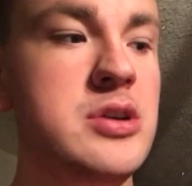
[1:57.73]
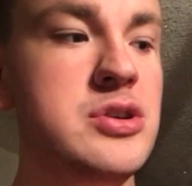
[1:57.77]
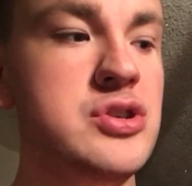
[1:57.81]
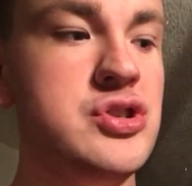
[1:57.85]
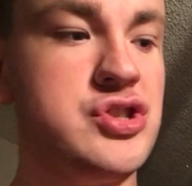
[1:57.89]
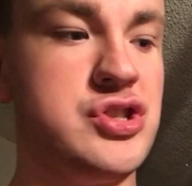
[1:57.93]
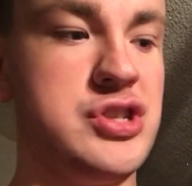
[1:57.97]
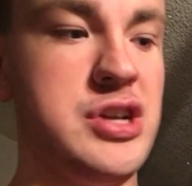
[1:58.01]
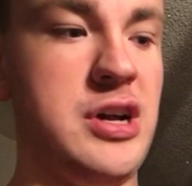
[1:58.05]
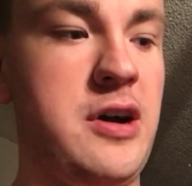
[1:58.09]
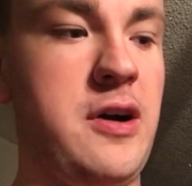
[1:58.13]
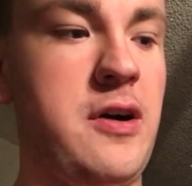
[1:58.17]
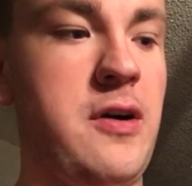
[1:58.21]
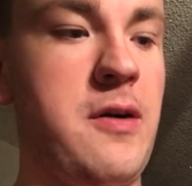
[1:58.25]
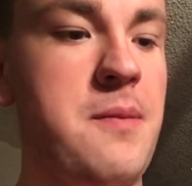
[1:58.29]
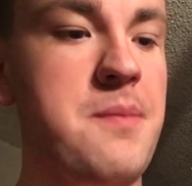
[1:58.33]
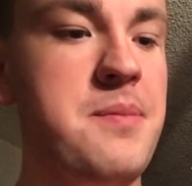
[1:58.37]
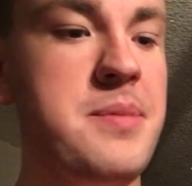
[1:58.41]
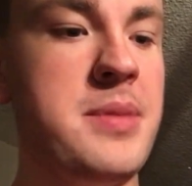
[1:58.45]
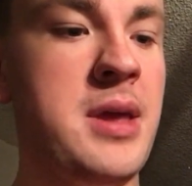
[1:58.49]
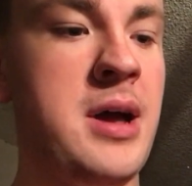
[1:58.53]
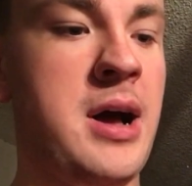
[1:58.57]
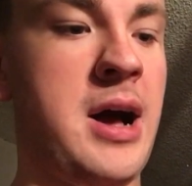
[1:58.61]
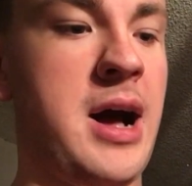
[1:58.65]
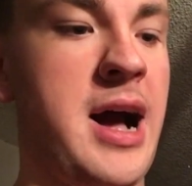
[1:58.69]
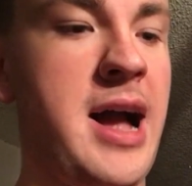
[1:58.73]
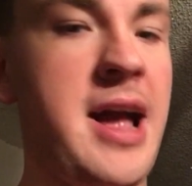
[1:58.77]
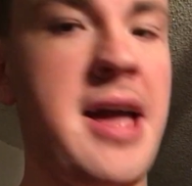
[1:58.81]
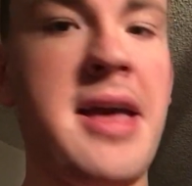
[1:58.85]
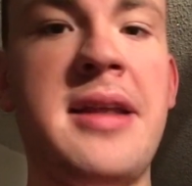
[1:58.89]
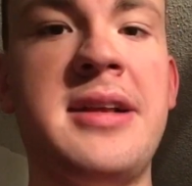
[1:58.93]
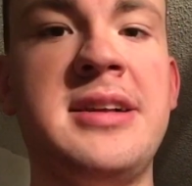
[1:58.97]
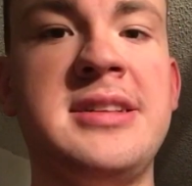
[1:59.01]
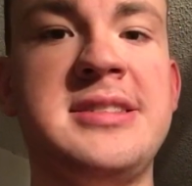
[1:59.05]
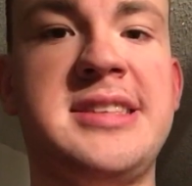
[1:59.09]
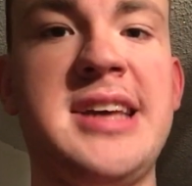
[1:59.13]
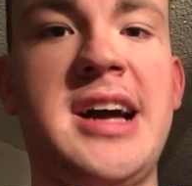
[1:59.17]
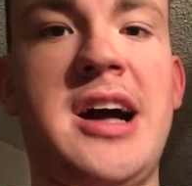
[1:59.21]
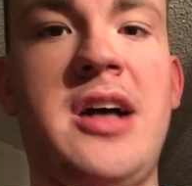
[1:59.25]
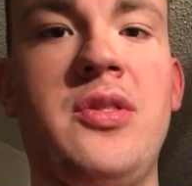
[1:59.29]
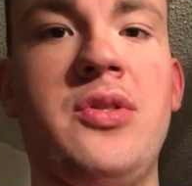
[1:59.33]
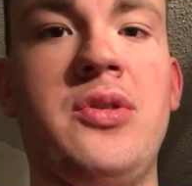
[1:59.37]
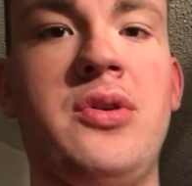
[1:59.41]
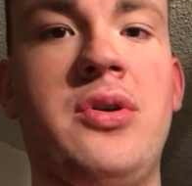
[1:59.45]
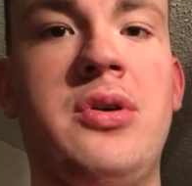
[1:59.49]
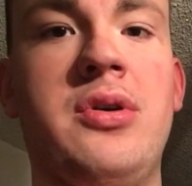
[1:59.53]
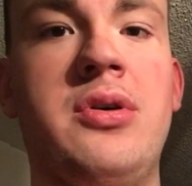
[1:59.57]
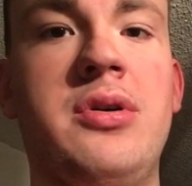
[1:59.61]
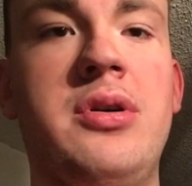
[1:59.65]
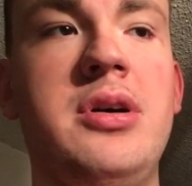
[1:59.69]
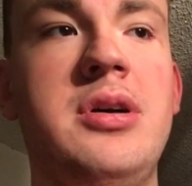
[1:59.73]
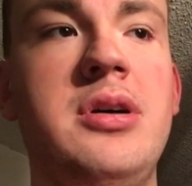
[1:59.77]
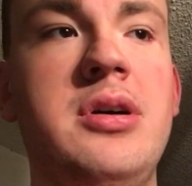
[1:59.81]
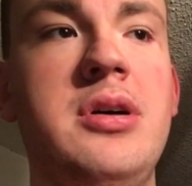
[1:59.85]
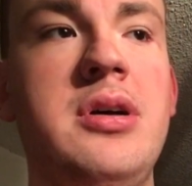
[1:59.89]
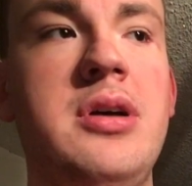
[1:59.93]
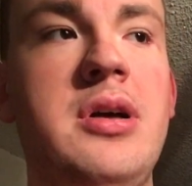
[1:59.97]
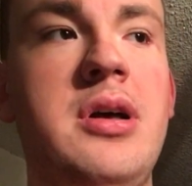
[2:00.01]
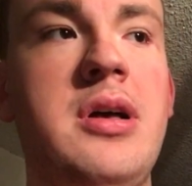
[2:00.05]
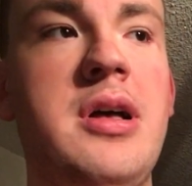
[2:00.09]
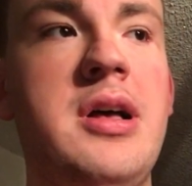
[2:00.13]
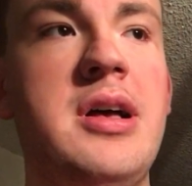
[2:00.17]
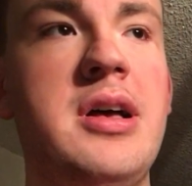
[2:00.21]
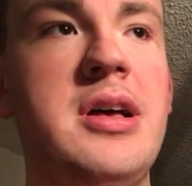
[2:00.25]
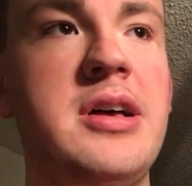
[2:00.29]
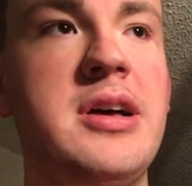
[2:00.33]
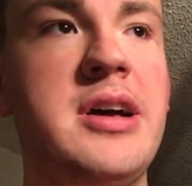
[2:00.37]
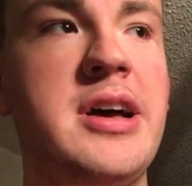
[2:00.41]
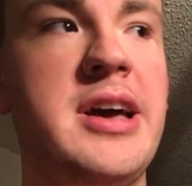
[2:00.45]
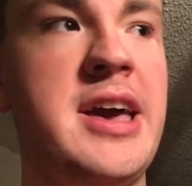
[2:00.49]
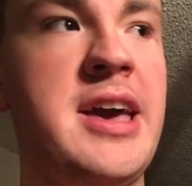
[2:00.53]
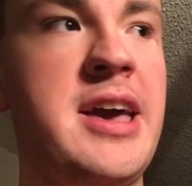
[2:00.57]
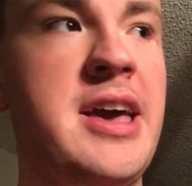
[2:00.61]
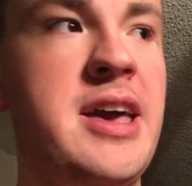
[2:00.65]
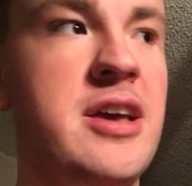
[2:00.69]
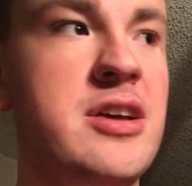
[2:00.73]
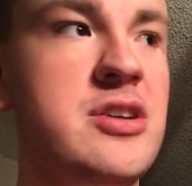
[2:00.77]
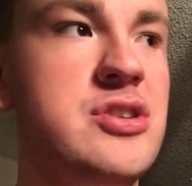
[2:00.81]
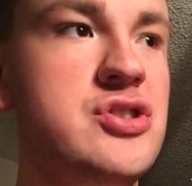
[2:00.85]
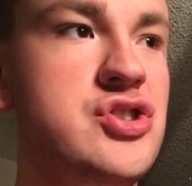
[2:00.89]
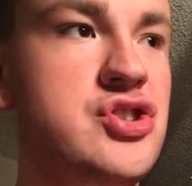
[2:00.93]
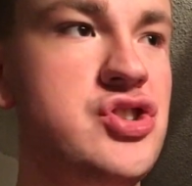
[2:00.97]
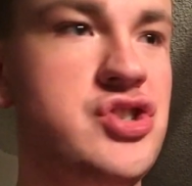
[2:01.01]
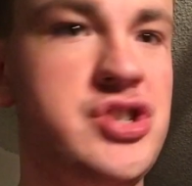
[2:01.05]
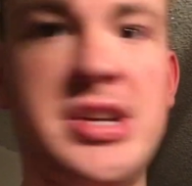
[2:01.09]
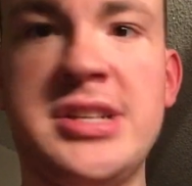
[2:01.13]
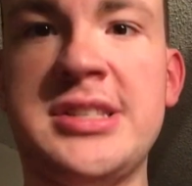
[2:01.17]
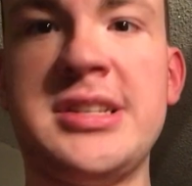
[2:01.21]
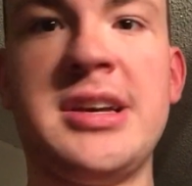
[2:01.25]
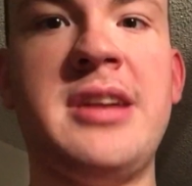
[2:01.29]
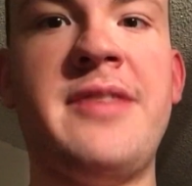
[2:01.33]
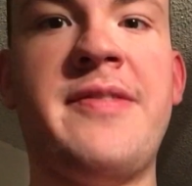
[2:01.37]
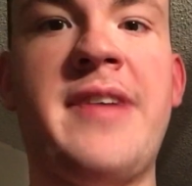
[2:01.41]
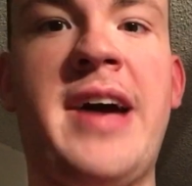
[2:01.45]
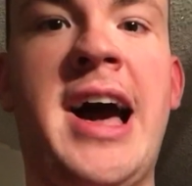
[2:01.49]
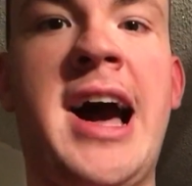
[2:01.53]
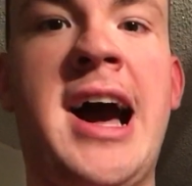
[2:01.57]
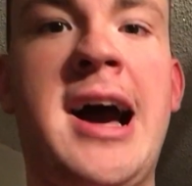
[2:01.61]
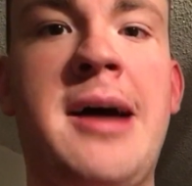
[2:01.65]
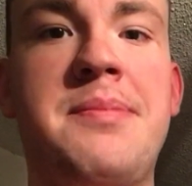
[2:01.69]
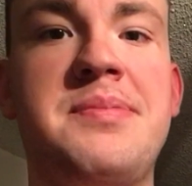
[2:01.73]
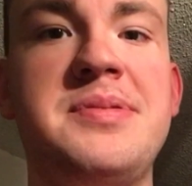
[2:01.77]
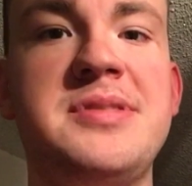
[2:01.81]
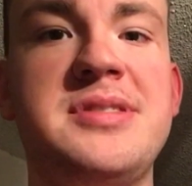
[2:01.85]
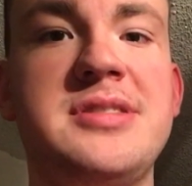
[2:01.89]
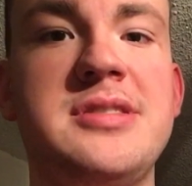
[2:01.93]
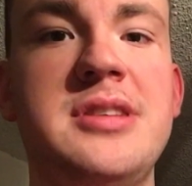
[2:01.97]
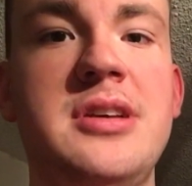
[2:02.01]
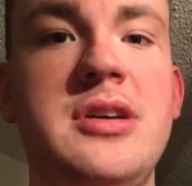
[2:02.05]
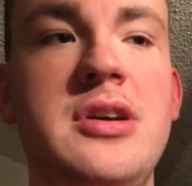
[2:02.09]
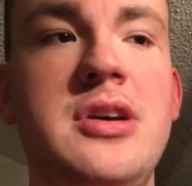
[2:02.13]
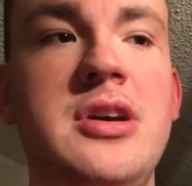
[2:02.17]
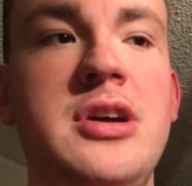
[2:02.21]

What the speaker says: So I had to download a shit ton of apps